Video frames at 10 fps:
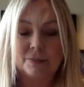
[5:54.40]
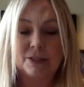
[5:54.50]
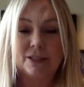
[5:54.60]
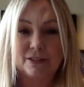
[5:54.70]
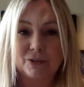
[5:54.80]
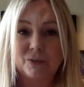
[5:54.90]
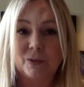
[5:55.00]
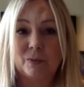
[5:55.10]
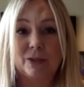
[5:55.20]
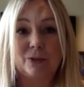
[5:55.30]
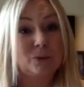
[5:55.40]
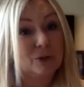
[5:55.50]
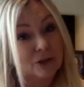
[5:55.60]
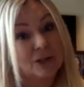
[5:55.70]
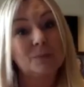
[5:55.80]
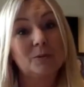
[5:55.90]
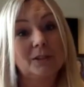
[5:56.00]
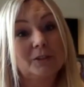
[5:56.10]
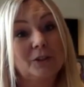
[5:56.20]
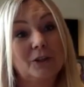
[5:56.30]
I'm telling you, we went through a lot of
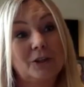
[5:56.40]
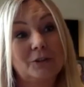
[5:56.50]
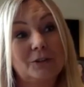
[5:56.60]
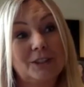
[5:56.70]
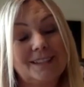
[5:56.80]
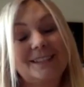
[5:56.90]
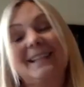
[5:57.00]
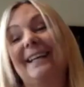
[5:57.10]
printer cartridges